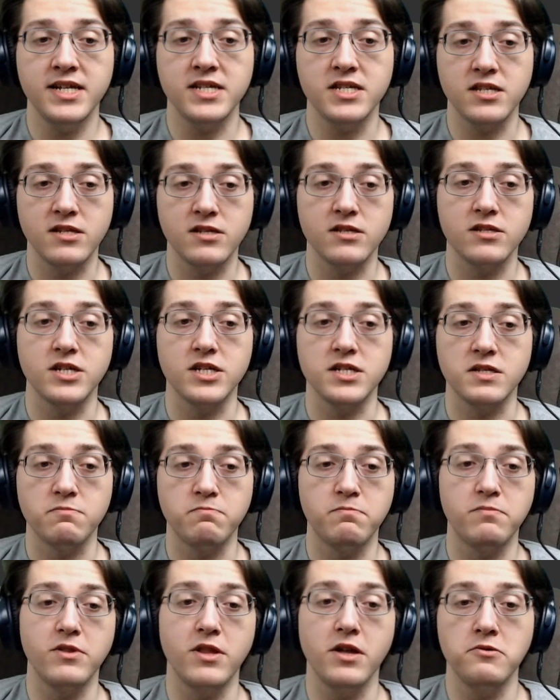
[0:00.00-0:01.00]
It just
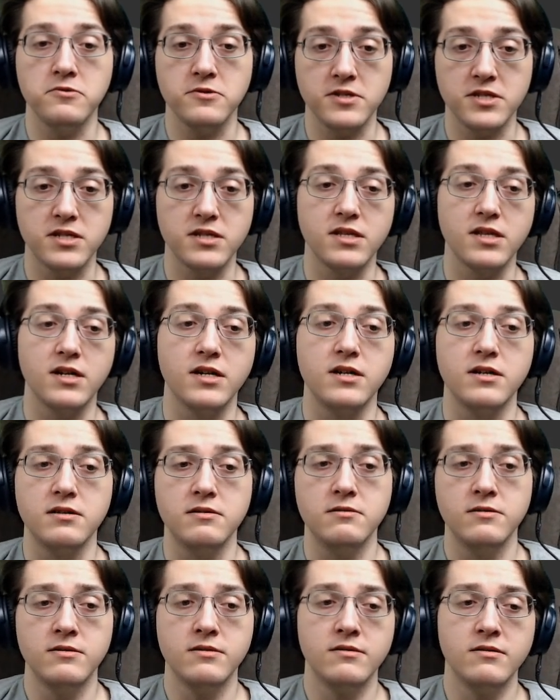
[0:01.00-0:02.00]
bloats
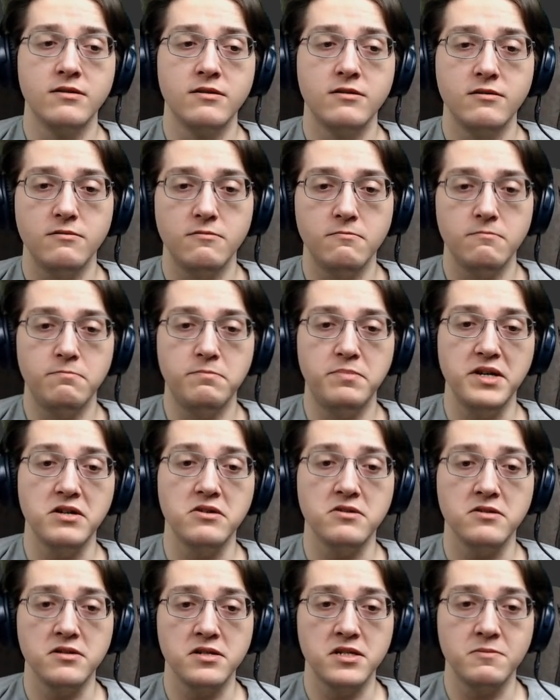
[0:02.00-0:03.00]
the
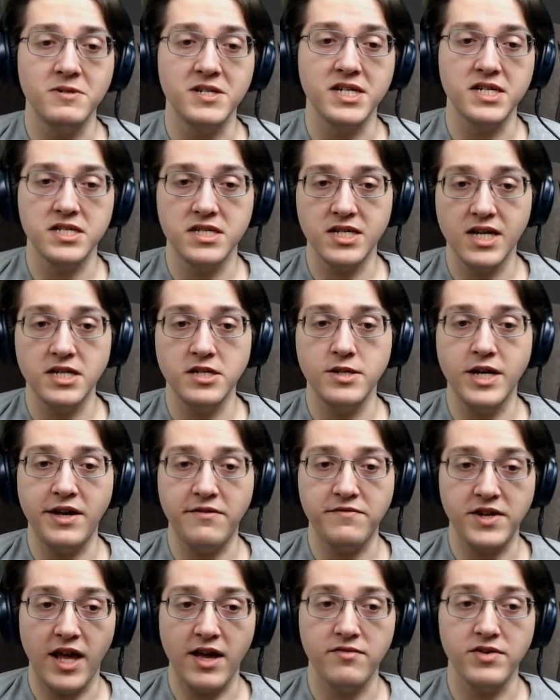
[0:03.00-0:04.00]
build, because then you
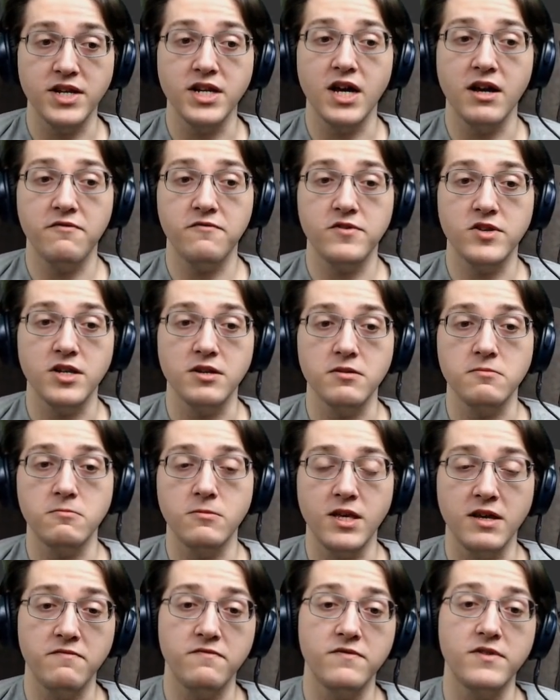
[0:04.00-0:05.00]
have to have enough to
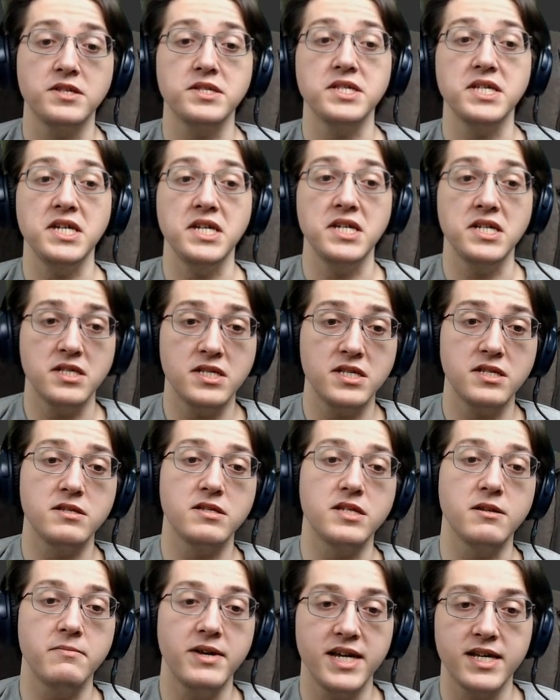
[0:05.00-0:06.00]
give the
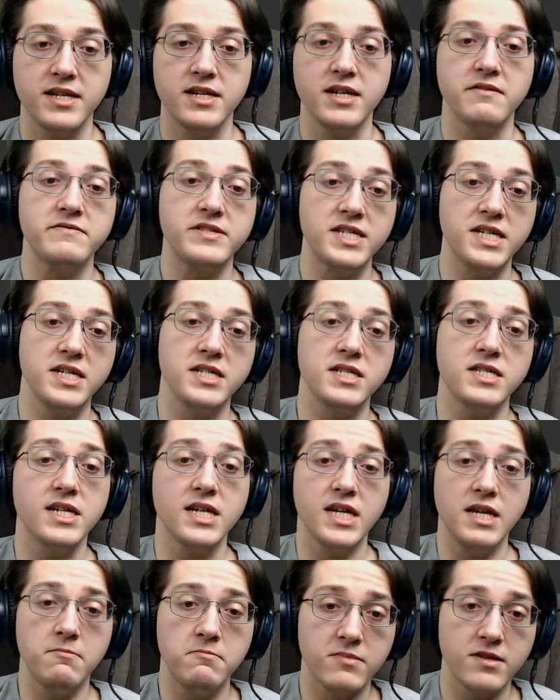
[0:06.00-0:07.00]
seeds, to make enough seeds
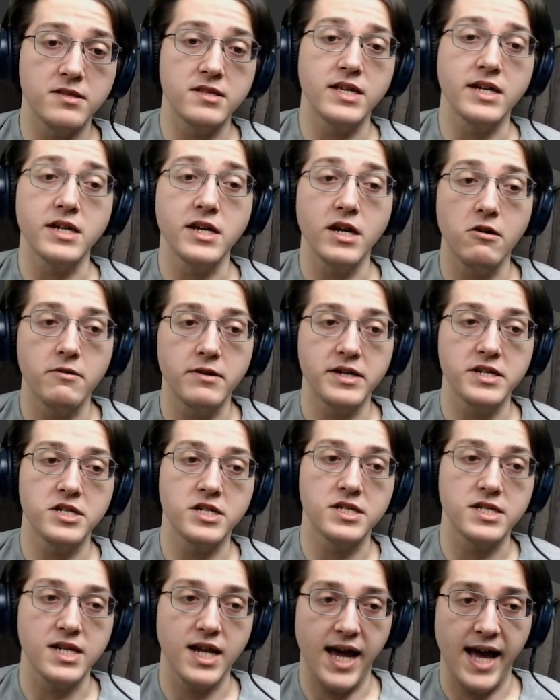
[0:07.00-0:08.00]
to keep the thing going. It
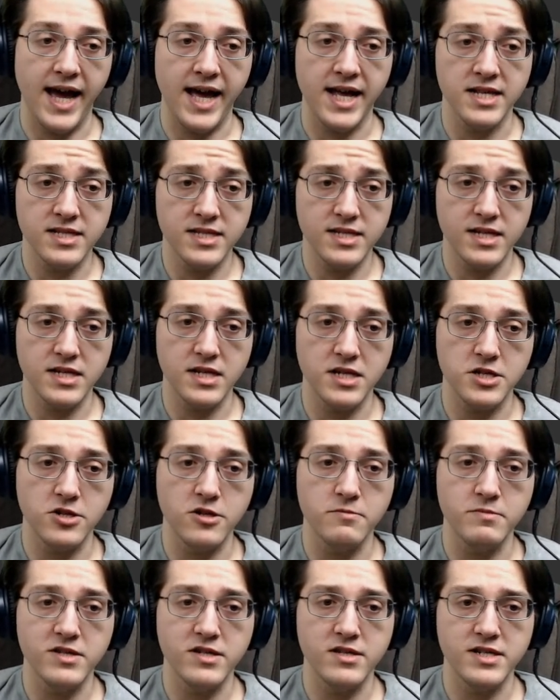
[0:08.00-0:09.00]
just adds
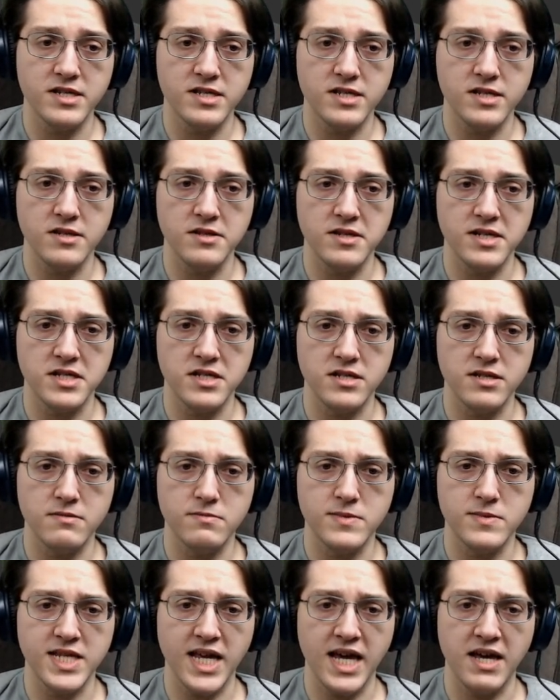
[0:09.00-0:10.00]
additional buildings, so this
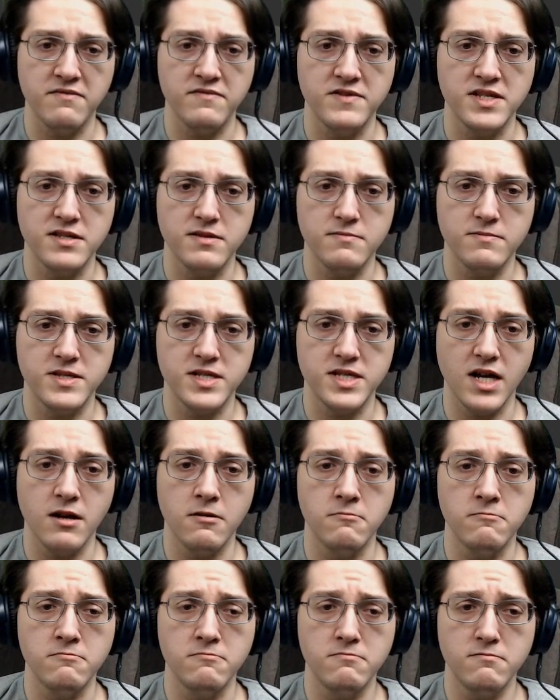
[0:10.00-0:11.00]
saves
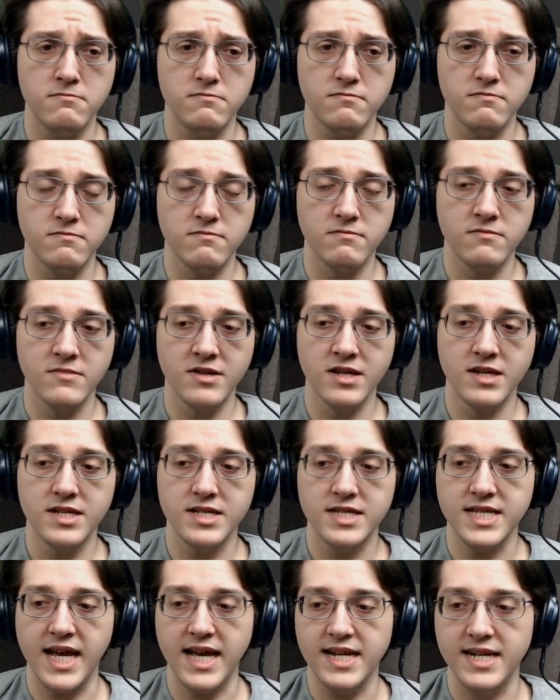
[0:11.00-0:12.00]
some
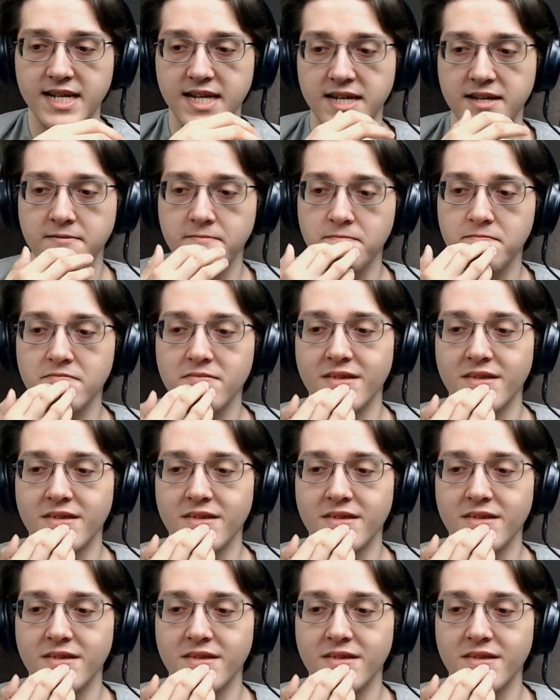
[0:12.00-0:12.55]
sanity.